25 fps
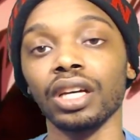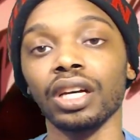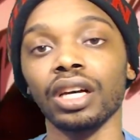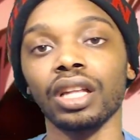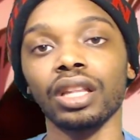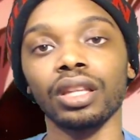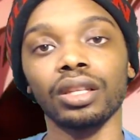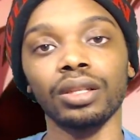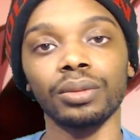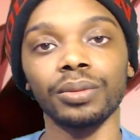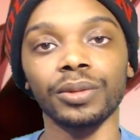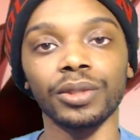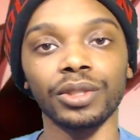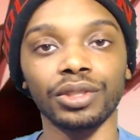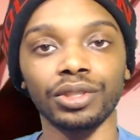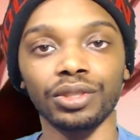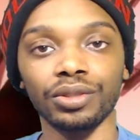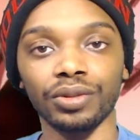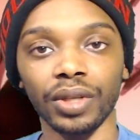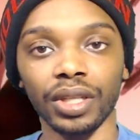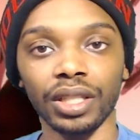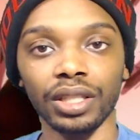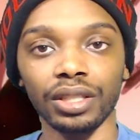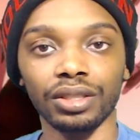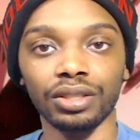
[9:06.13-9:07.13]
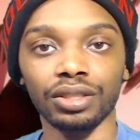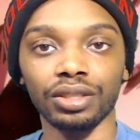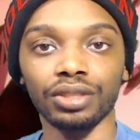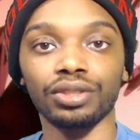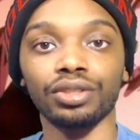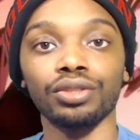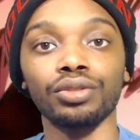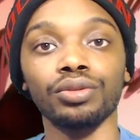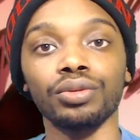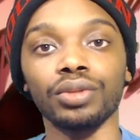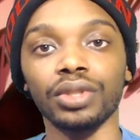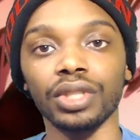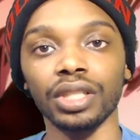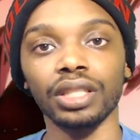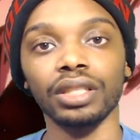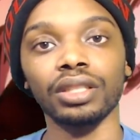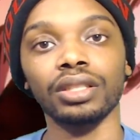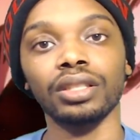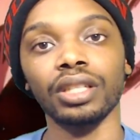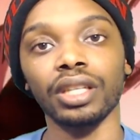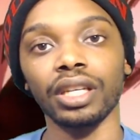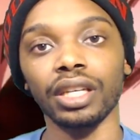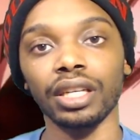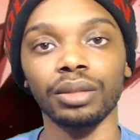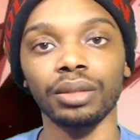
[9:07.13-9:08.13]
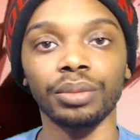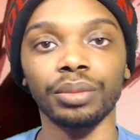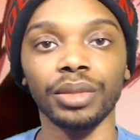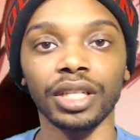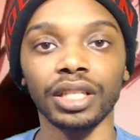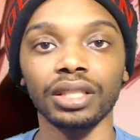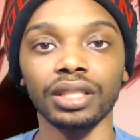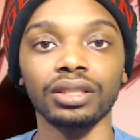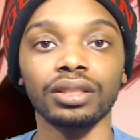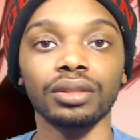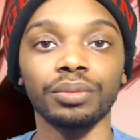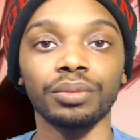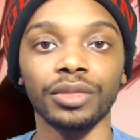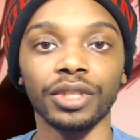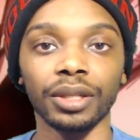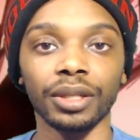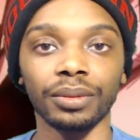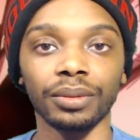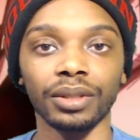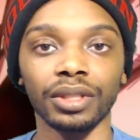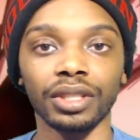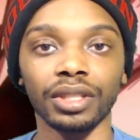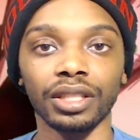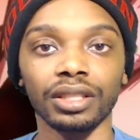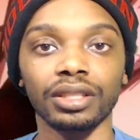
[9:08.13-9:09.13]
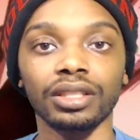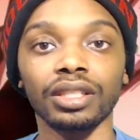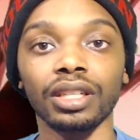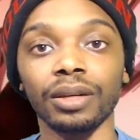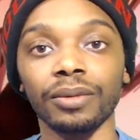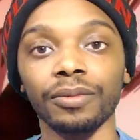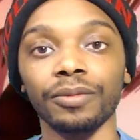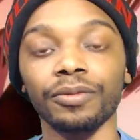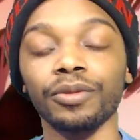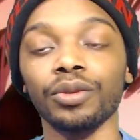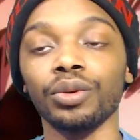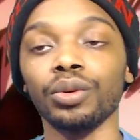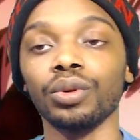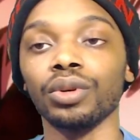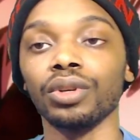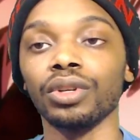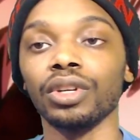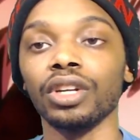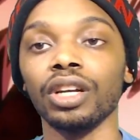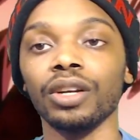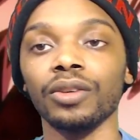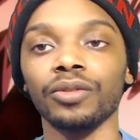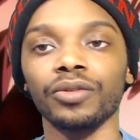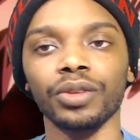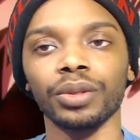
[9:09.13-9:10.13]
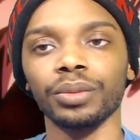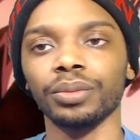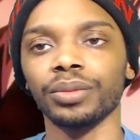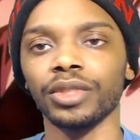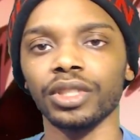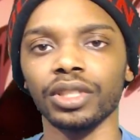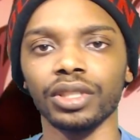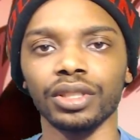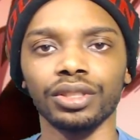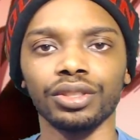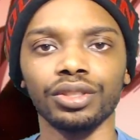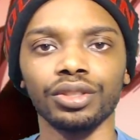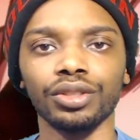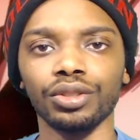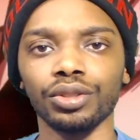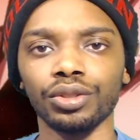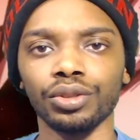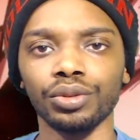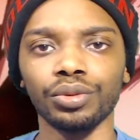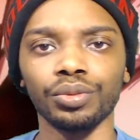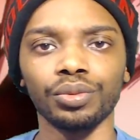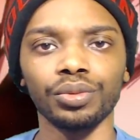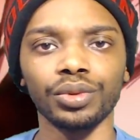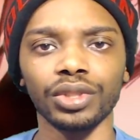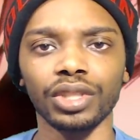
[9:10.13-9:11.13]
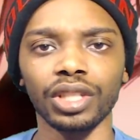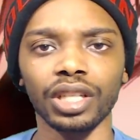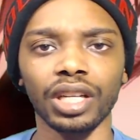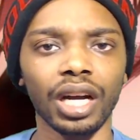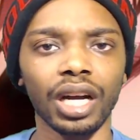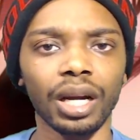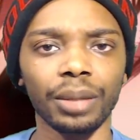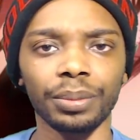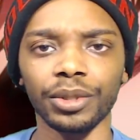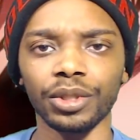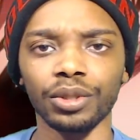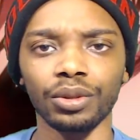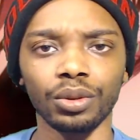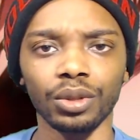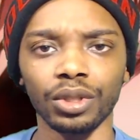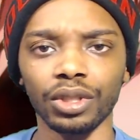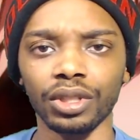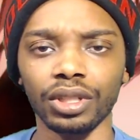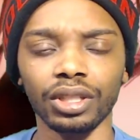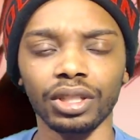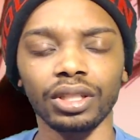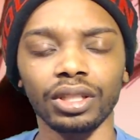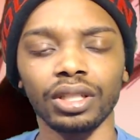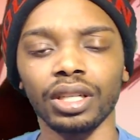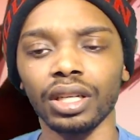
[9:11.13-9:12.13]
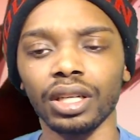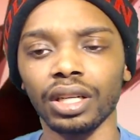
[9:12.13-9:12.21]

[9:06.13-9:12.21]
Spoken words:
a little bit of strategy to get the headbands, to be able to get top 4 from the dude with the copy quirk.